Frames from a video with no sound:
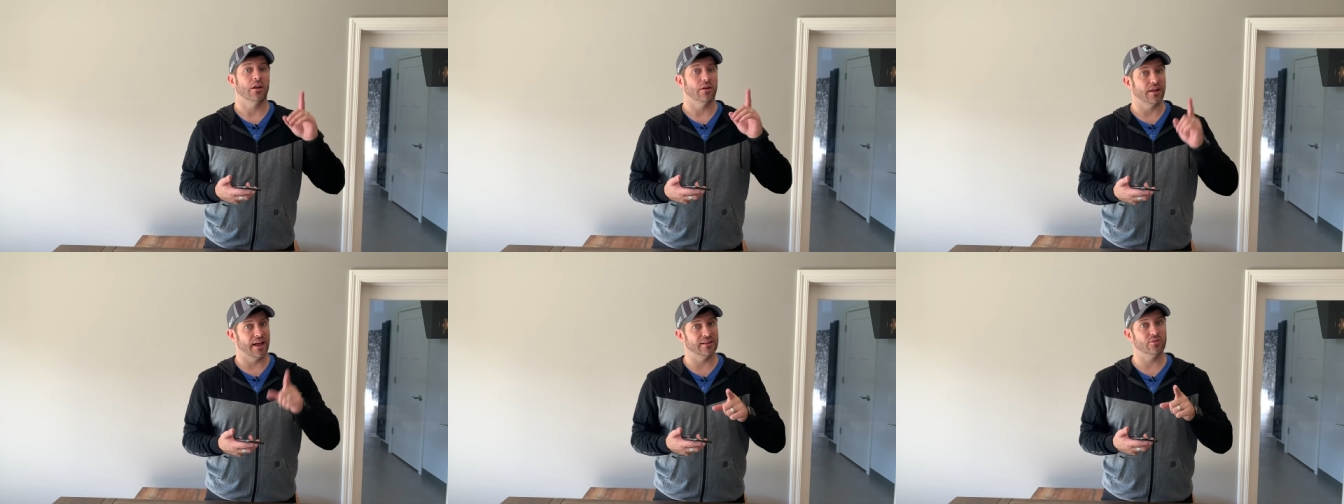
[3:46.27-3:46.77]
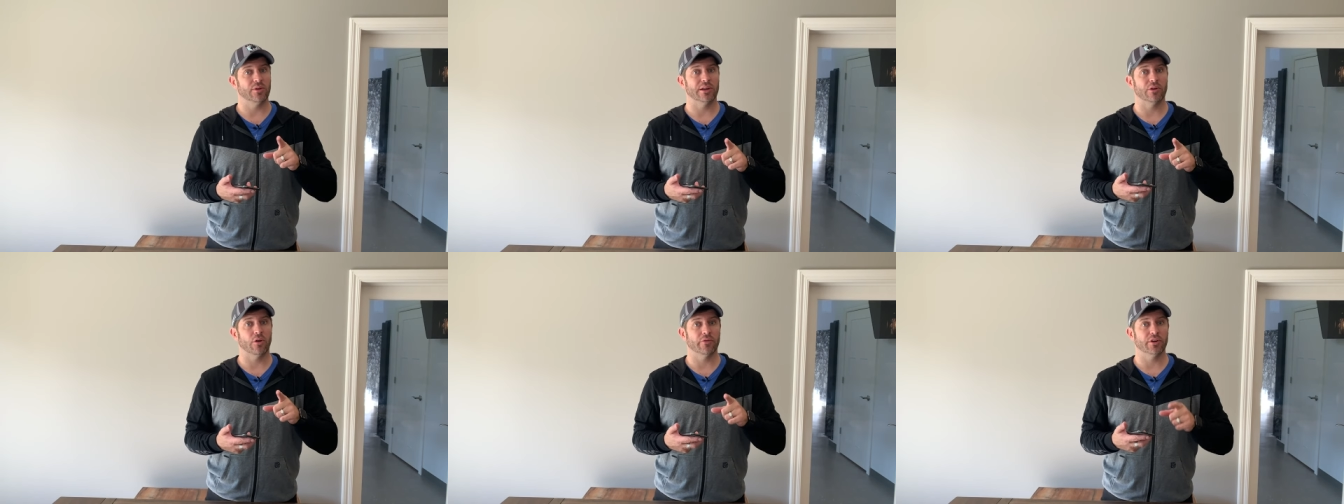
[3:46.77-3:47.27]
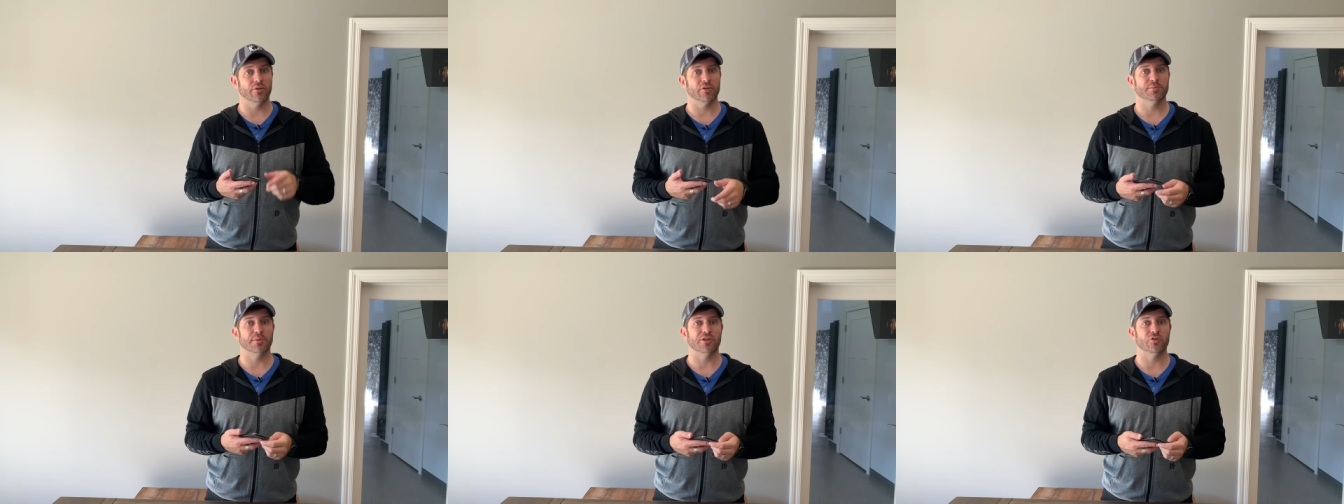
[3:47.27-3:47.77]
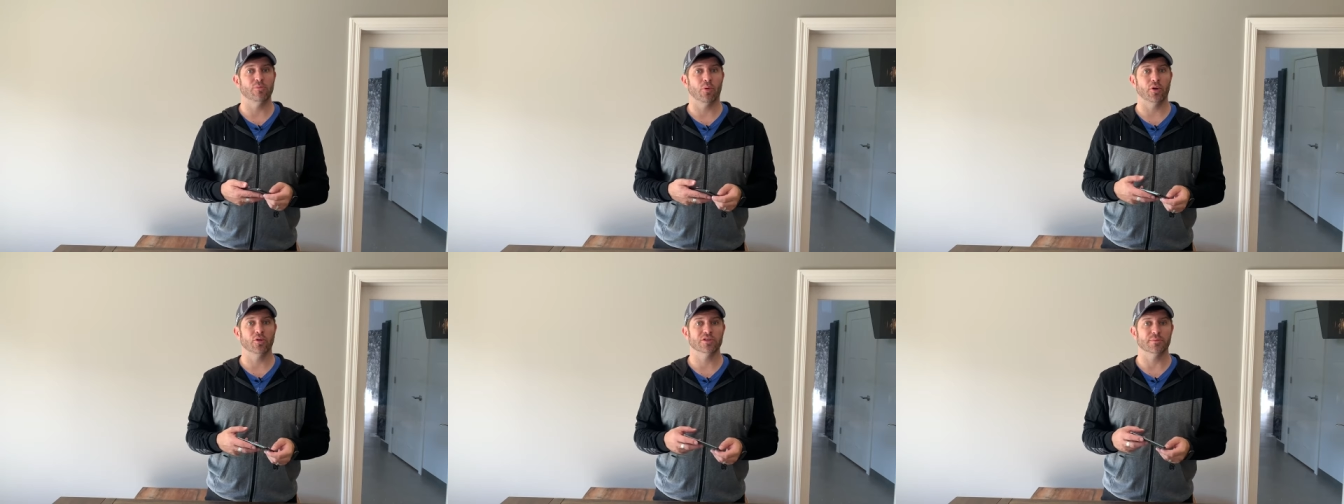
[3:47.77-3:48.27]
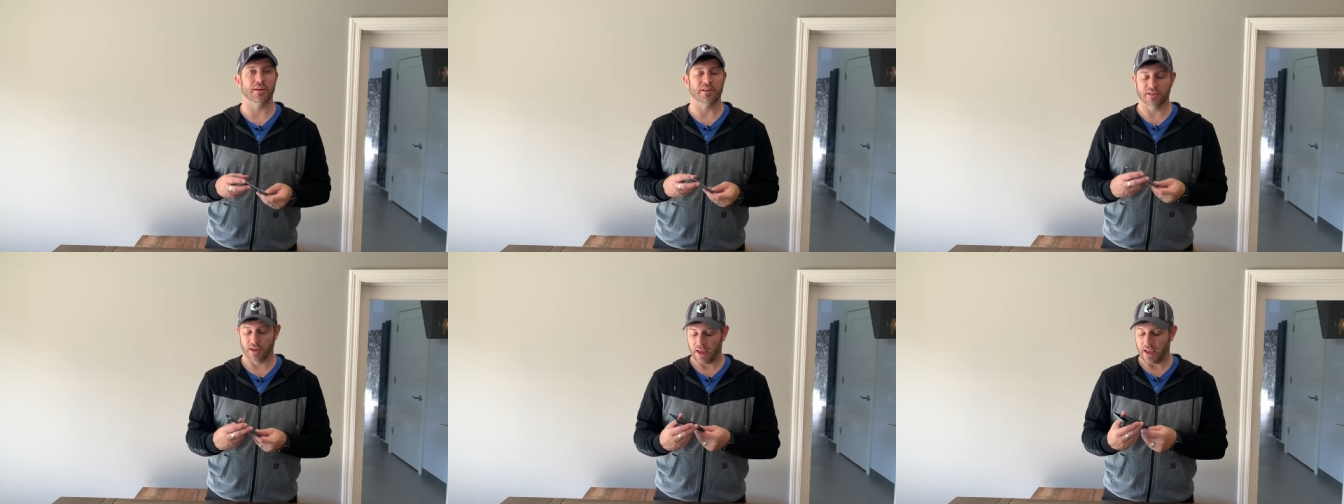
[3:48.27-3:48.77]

and not doing it over USB 2.0 speeds,